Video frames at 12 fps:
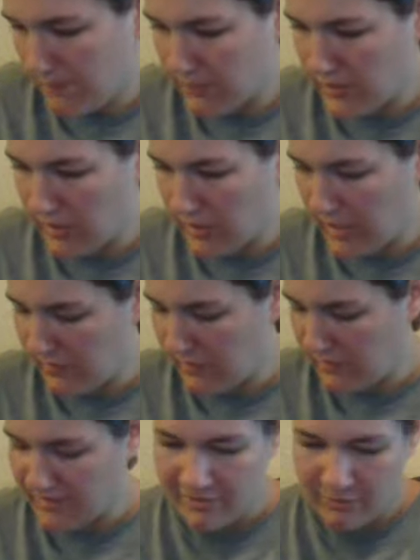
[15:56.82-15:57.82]
Okay, and this
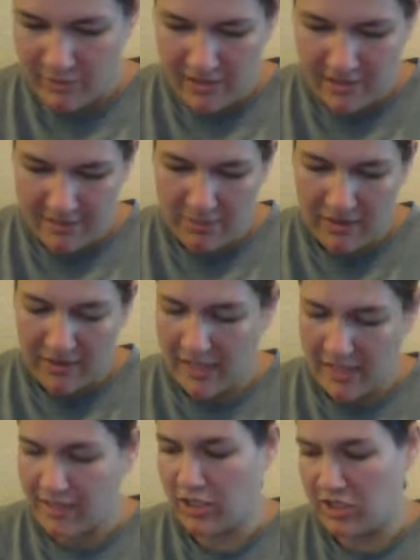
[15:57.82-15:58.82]
last one is
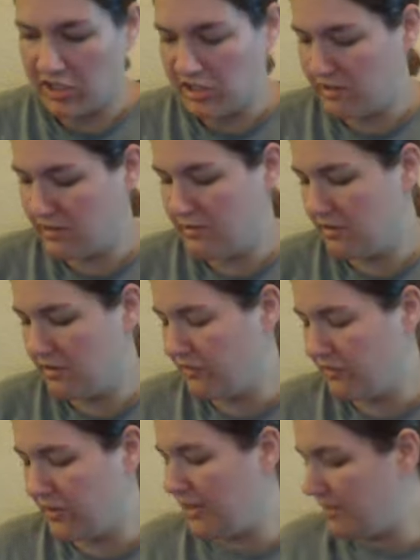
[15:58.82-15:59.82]
Black Heart. It's the
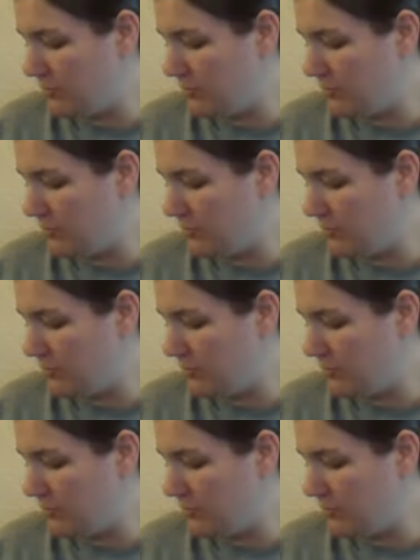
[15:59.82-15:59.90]
very last